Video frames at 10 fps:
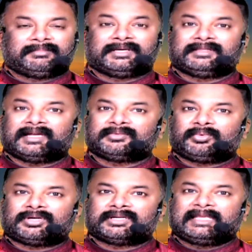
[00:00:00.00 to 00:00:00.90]
by that
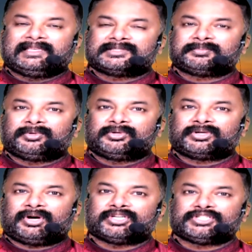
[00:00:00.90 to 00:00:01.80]
what he
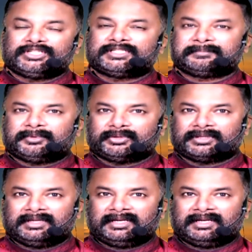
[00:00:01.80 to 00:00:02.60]
spoke or she spoke.